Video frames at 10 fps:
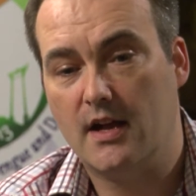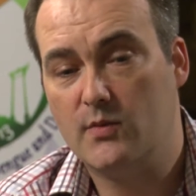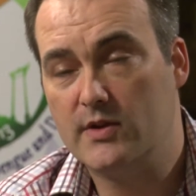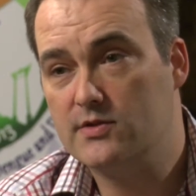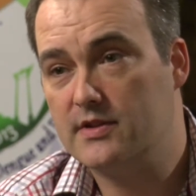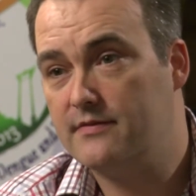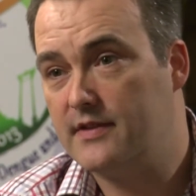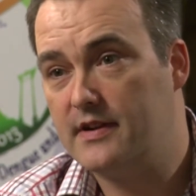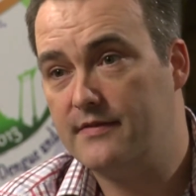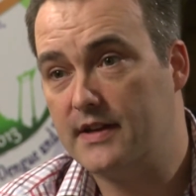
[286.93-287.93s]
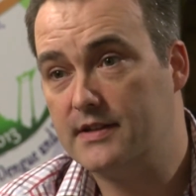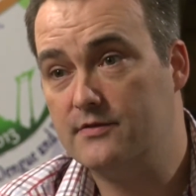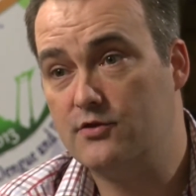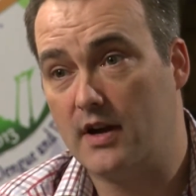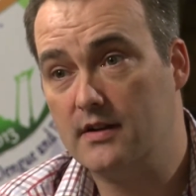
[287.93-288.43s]
We also have very effective
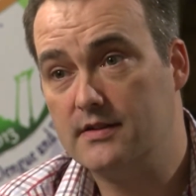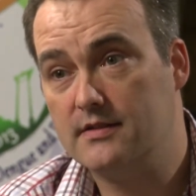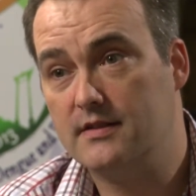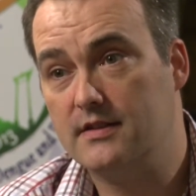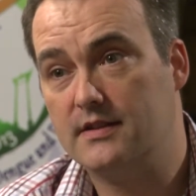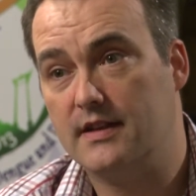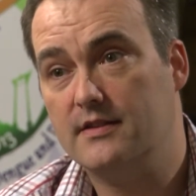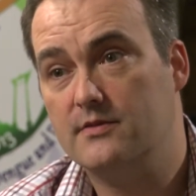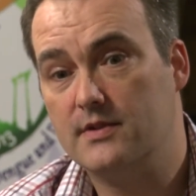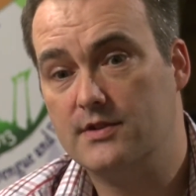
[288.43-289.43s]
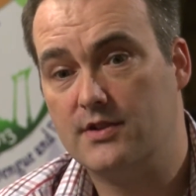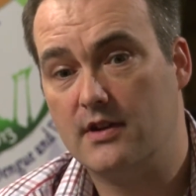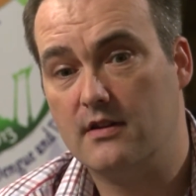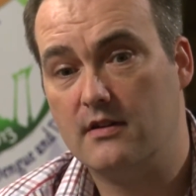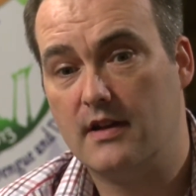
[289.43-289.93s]
drugs these days, which
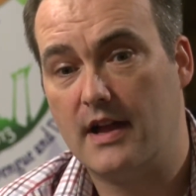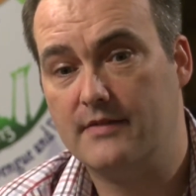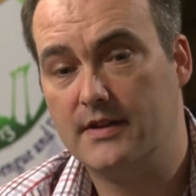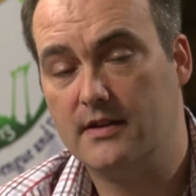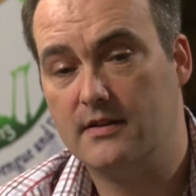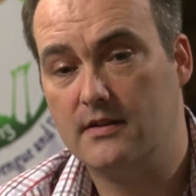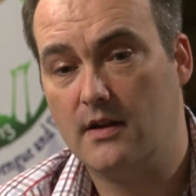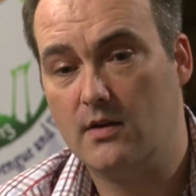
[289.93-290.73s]
are having a